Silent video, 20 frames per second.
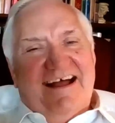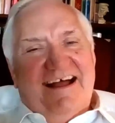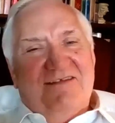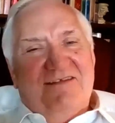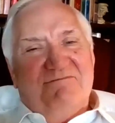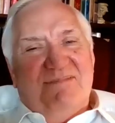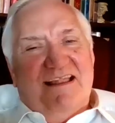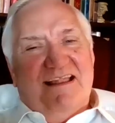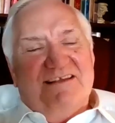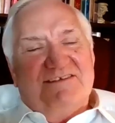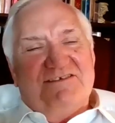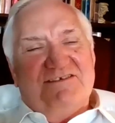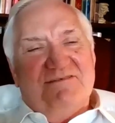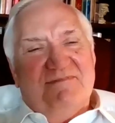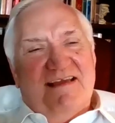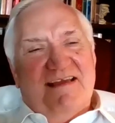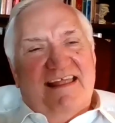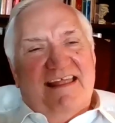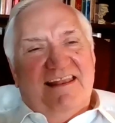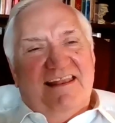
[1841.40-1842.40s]
God bless
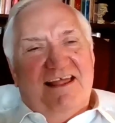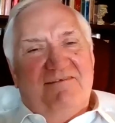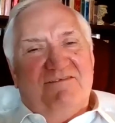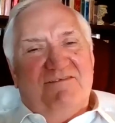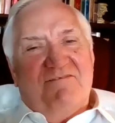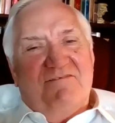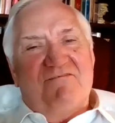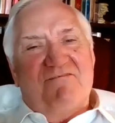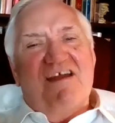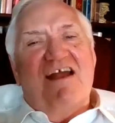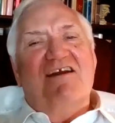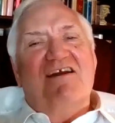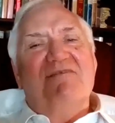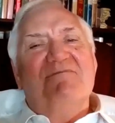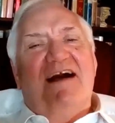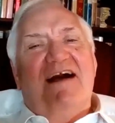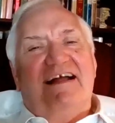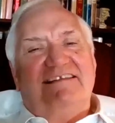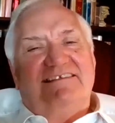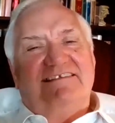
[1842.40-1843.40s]
you, man. Love you
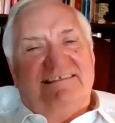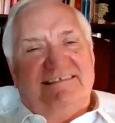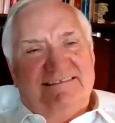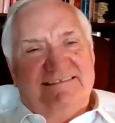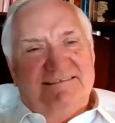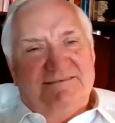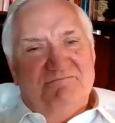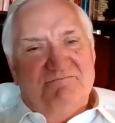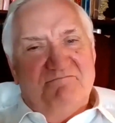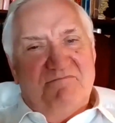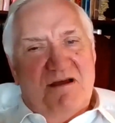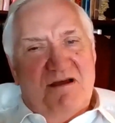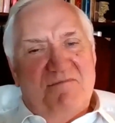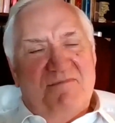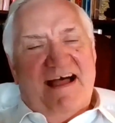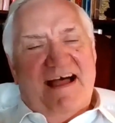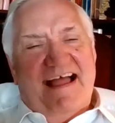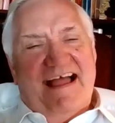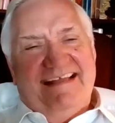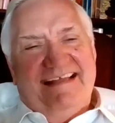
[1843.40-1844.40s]
very much.
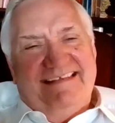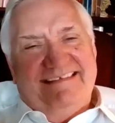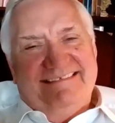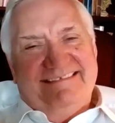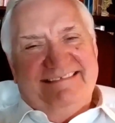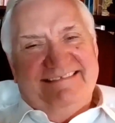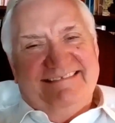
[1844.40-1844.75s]
Bye-bye.